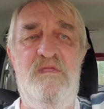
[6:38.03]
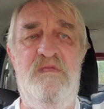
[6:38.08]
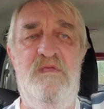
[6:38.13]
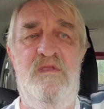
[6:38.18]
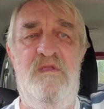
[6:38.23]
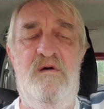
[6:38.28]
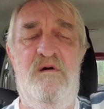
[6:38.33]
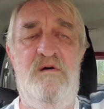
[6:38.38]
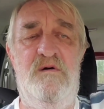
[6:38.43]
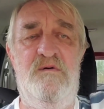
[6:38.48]

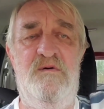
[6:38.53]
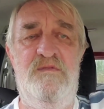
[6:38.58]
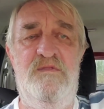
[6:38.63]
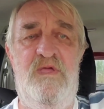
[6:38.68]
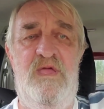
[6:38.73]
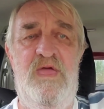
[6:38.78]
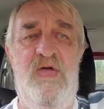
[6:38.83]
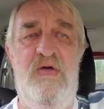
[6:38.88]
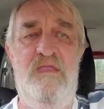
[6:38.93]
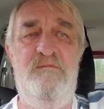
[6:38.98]

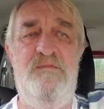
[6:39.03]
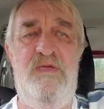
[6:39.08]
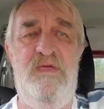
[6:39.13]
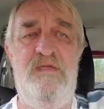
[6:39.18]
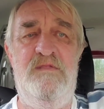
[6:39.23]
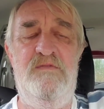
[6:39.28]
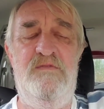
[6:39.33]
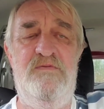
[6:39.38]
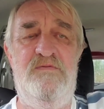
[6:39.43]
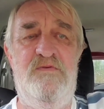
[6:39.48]
the
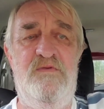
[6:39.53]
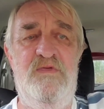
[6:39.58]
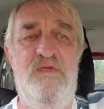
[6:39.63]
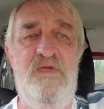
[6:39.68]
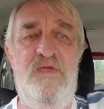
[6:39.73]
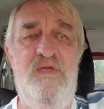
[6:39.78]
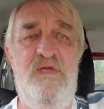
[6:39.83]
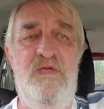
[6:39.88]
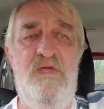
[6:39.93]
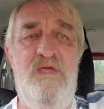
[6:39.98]
handmaidens,
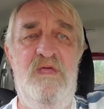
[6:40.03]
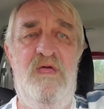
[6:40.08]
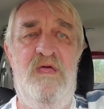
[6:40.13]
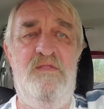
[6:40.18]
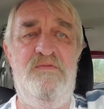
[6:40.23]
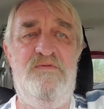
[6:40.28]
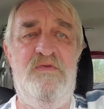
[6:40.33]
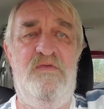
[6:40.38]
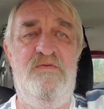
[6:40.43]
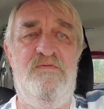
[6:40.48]

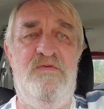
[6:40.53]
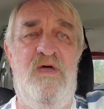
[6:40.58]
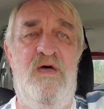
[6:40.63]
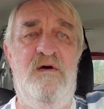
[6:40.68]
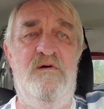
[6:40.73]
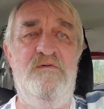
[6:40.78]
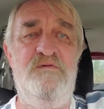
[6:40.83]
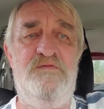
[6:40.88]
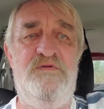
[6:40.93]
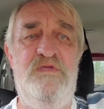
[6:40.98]
and says
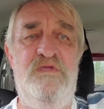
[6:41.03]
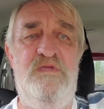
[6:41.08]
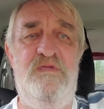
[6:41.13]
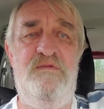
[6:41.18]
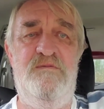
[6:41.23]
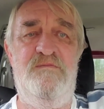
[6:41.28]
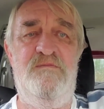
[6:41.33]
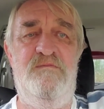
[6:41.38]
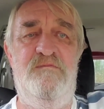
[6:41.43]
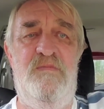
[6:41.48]
how
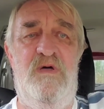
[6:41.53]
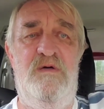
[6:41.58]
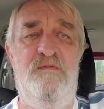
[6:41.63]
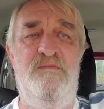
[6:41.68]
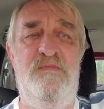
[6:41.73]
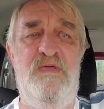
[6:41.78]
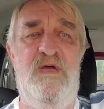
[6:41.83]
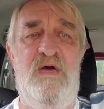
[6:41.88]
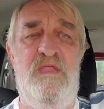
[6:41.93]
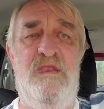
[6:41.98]
she met
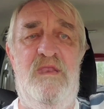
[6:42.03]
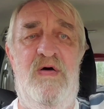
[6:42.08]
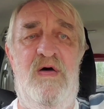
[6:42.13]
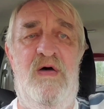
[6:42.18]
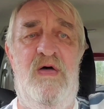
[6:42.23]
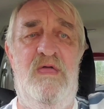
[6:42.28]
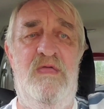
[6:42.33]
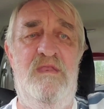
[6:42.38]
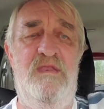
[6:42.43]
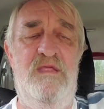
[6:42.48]
me
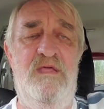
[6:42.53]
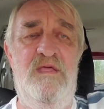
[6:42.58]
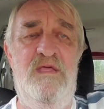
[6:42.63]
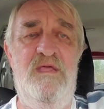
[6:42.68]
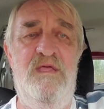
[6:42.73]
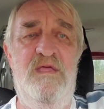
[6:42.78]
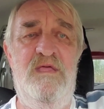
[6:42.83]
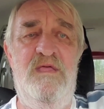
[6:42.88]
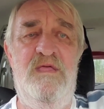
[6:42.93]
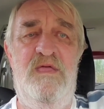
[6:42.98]
online
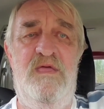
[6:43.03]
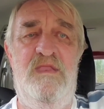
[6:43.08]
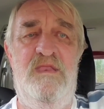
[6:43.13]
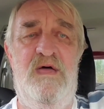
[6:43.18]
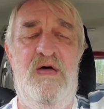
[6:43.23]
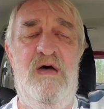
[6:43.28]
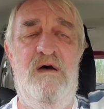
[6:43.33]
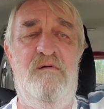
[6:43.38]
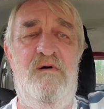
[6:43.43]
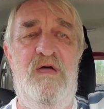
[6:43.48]

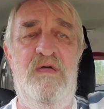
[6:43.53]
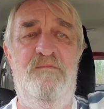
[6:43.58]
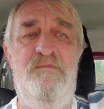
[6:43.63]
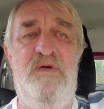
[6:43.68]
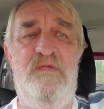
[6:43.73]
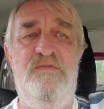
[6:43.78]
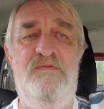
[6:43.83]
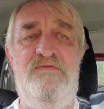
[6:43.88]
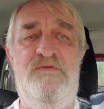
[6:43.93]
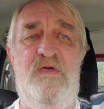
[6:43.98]
and how I've
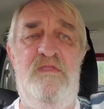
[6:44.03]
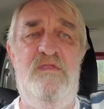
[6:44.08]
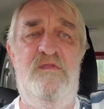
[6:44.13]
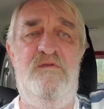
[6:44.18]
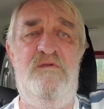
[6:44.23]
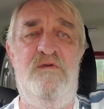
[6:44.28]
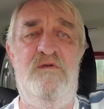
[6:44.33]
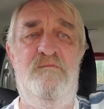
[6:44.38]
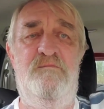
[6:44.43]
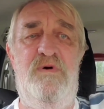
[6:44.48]
been
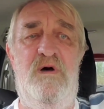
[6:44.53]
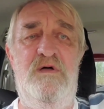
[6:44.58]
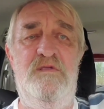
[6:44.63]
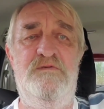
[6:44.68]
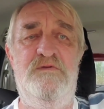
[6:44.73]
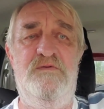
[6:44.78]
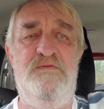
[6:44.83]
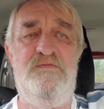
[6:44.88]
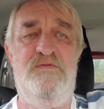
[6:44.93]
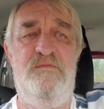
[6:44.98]
sending her
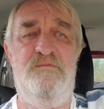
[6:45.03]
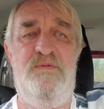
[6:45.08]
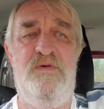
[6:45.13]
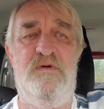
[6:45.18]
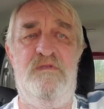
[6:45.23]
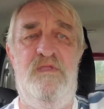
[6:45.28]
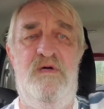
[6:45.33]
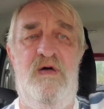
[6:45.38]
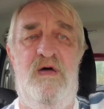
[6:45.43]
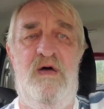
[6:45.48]
budgets to
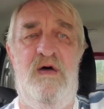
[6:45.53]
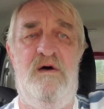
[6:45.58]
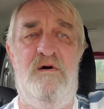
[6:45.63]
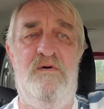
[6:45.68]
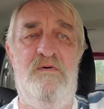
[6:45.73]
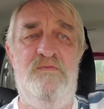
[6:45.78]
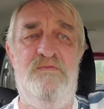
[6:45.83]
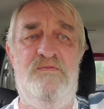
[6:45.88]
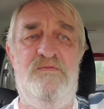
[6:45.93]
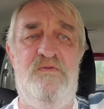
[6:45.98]
build a
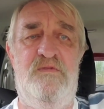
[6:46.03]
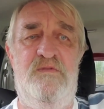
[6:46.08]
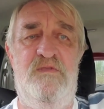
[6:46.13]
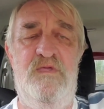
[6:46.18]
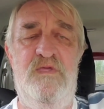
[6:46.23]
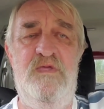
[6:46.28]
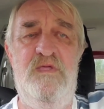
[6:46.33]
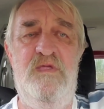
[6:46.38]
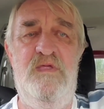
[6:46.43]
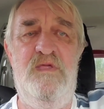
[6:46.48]
house and
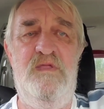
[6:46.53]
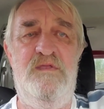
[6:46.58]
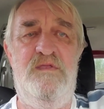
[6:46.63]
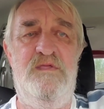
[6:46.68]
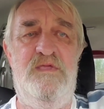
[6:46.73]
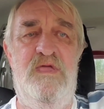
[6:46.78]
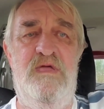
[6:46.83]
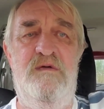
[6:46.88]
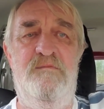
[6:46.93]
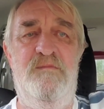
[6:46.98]

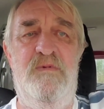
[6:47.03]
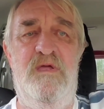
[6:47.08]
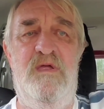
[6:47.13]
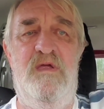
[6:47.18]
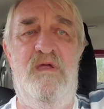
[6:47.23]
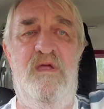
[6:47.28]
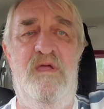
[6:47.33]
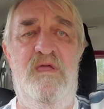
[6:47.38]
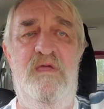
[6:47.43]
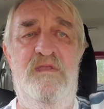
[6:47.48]
to get
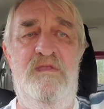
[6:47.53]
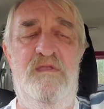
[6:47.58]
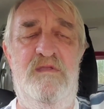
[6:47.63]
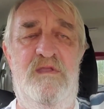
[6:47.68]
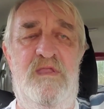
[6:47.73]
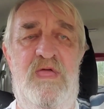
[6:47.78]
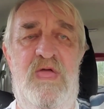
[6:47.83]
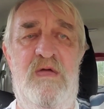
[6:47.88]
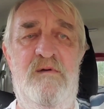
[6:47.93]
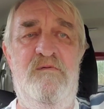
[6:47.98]
married
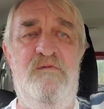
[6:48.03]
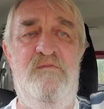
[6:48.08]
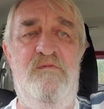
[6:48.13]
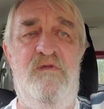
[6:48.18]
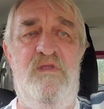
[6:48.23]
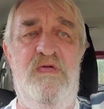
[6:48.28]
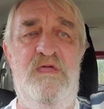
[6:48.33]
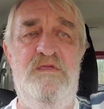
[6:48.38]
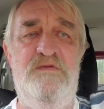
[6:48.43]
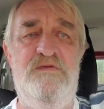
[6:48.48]
and to have a
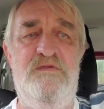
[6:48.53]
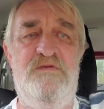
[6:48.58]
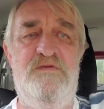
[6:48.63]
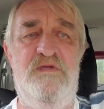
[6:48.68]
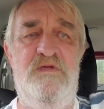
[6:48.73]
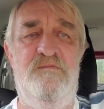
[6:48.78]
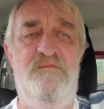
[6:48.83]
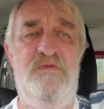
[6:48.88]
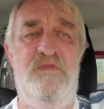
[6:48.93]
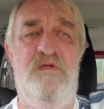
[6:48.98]

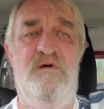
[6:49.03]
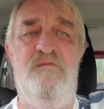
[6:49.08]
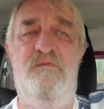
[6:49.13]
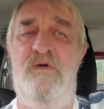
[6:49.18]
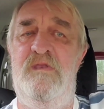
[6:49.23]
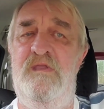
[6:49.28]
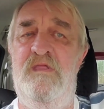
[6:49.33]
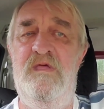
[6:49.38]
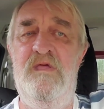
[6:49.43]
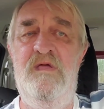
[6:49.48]
relationship.
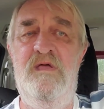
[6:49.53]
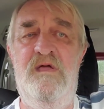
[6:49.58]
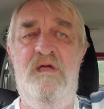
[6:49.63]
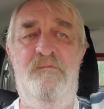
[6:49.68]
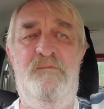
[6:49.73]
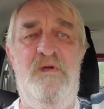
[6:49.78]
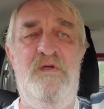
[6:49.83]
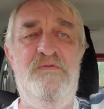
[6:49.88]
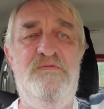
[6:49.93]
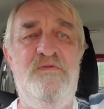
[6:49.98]
When
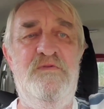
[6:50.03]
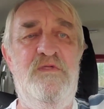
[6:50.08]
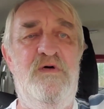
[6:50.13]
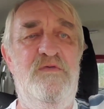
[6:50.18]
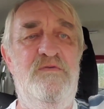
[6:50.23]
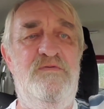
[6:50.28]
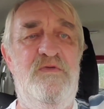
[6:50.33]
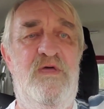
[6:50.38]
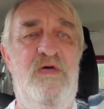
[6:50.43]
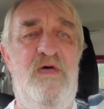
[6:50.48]
a person
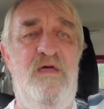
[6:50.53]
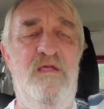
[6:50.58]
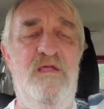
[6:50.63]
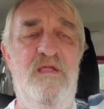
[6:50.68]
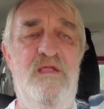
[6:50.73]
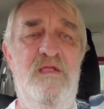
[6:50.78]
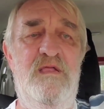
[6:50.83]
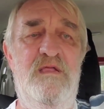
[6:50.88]
does that,